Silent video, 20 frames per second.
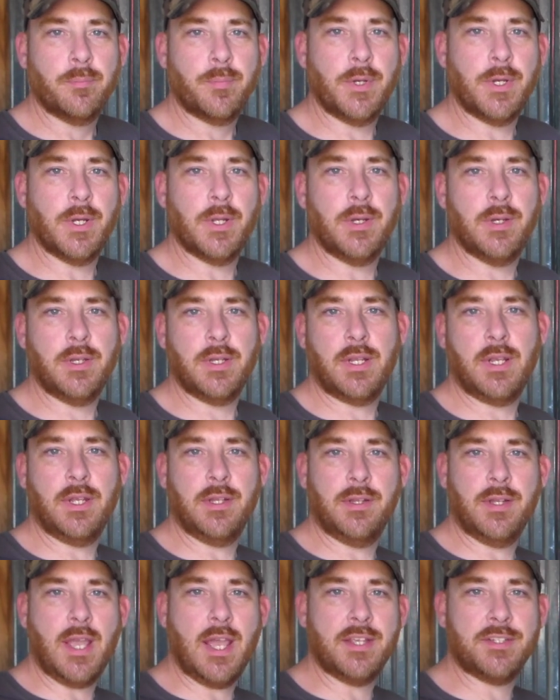But
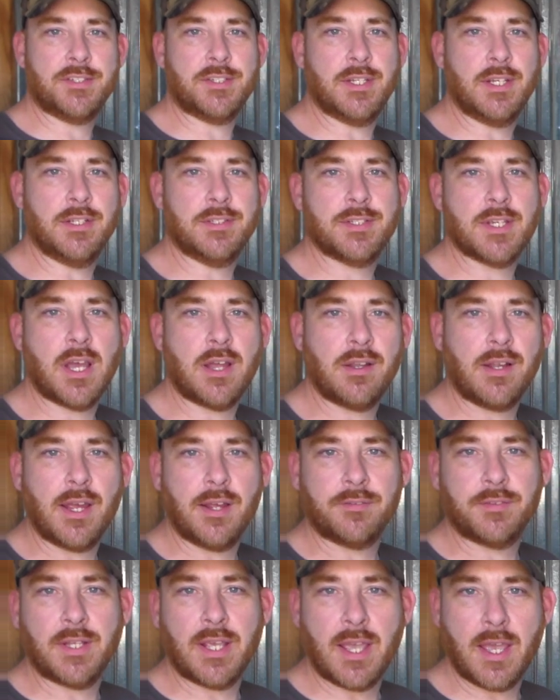in that sense, I'll
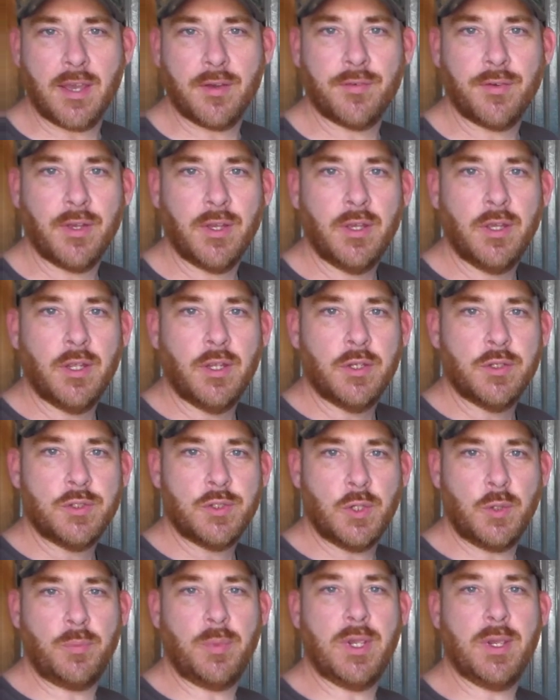have to have
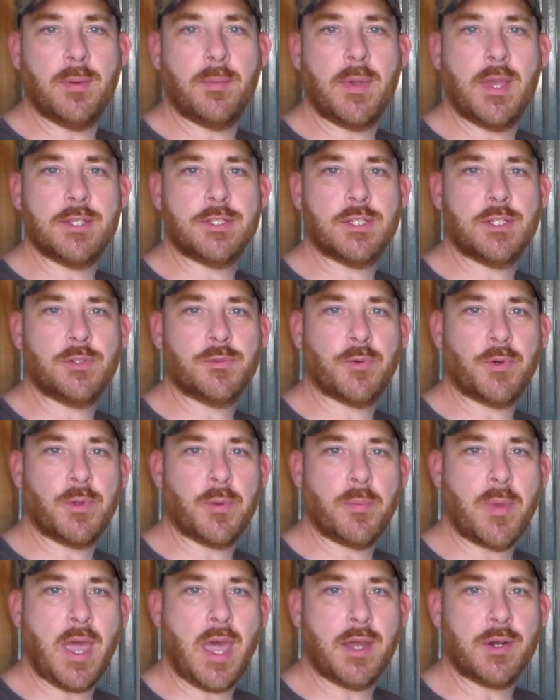two BMSs for
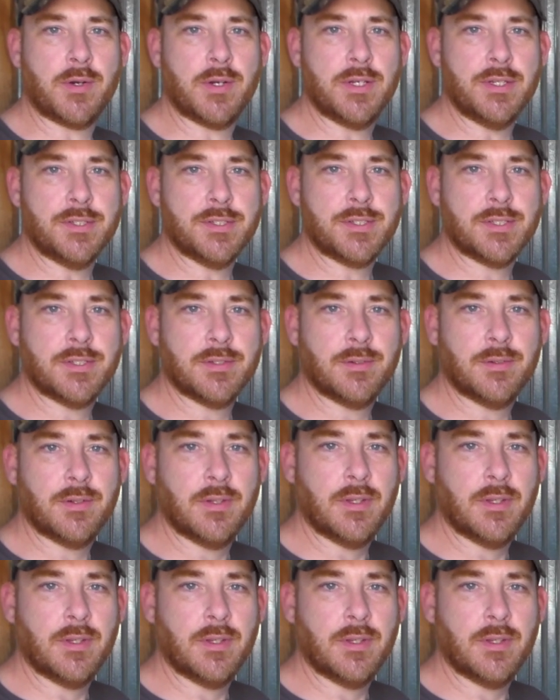the batteries.